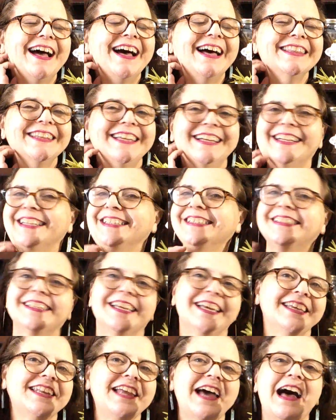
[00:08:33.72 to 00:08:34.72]
Like I
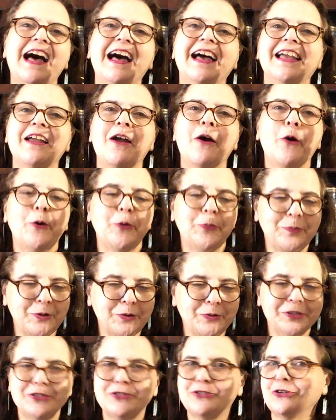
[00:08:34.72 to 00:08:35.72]
said, I hope
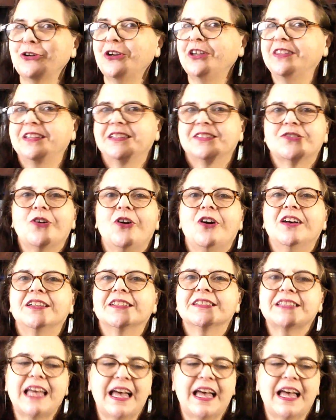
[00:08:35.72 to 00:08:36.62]
you enjoy these hauls.